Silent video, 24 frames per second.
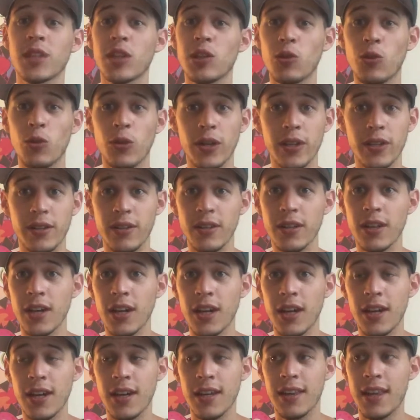lawyer
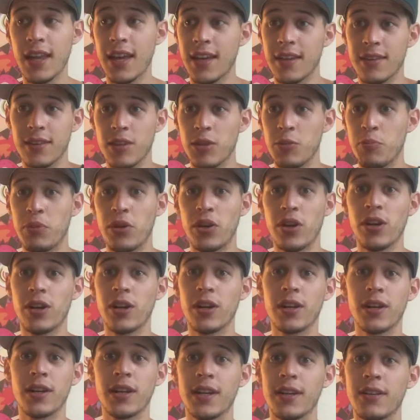that the
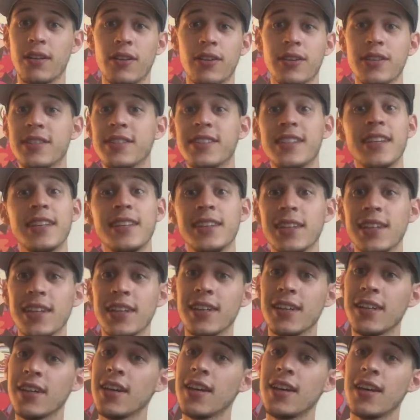bar or the
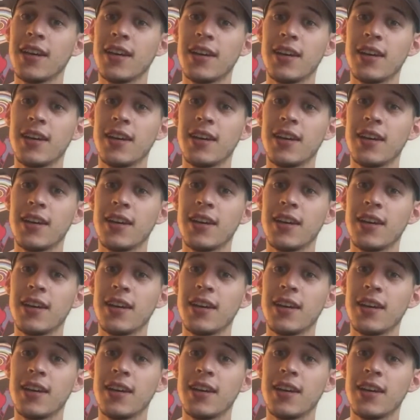Sidley,